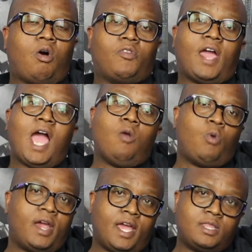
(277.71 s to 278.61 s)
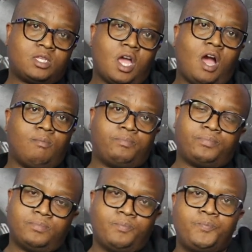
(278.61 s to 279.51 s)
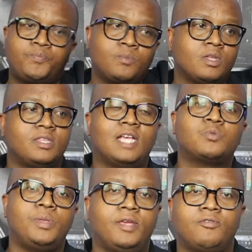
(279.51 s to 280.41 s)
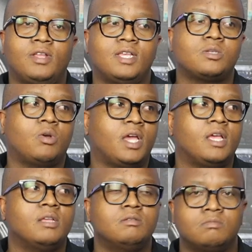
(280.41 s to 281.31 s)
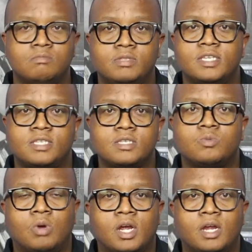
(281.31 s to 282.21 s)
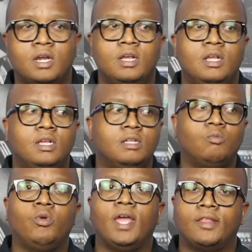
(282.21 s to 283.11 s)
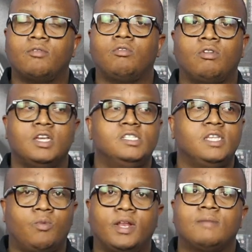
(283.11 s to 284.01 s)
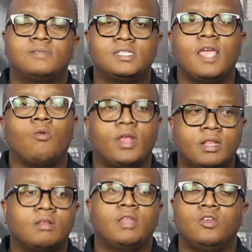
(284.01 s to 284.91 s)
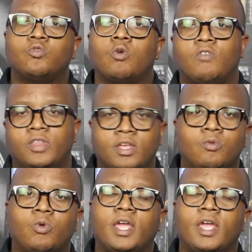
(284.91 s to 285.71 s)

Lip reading: on the highway at the top. That's when they realized, okay, this is where we either on location. They drove another